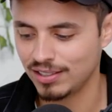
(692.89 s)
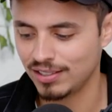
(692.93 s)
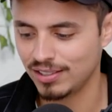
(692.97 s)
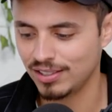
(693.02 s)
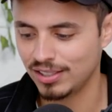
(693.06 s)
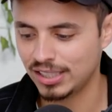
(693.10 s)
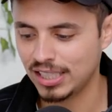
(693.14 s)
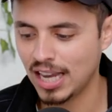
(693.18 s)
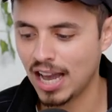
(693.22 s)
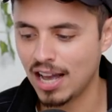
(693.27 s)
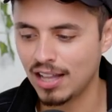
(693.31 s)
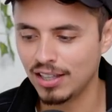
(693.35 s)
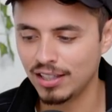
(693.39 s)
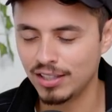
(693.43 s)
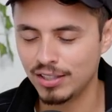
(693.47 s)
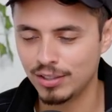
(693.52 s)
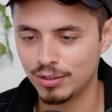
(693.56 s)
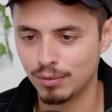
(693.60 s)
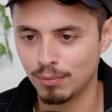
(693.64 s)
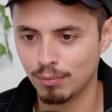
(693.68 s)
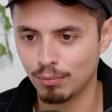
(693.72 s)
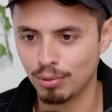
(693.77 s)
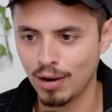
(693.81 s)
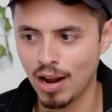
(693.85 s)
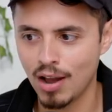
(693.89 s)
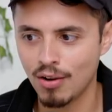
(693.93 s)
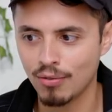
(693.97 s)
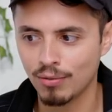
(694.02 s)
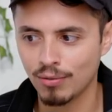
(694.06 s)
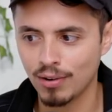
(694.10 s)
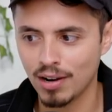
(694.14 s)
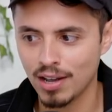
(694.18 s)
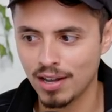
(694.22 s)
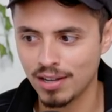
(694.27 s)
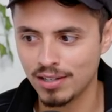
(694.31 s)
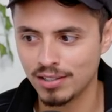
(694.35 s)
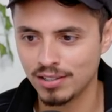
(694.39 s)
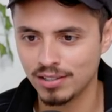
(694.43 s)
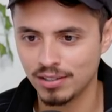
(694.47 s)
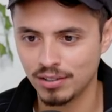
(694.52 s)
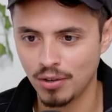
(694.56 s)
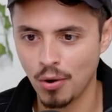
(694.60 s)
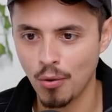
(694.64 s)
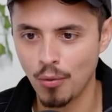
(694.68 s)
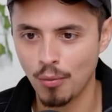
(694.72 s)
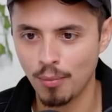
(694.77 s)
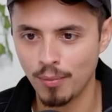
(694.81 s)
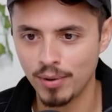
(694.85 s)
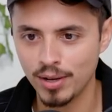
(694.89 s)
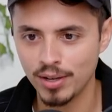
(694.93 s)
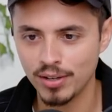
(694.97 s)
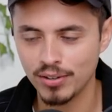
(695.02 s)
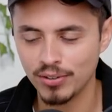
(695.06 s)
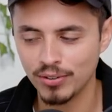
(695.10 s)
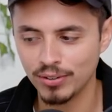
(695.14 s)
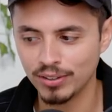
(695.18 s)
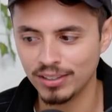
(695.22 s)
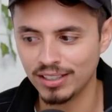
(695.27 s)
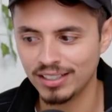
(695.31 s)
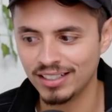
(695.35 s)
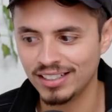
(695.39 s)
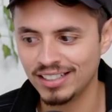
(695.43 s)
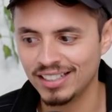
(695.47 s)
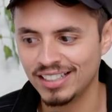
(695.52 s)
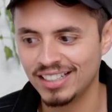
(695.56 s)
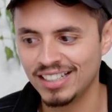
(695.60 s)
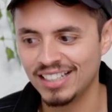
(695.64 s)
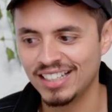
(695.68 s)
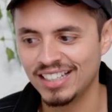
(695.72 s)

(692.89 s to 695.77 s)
salads and brown rice and oatmeal. And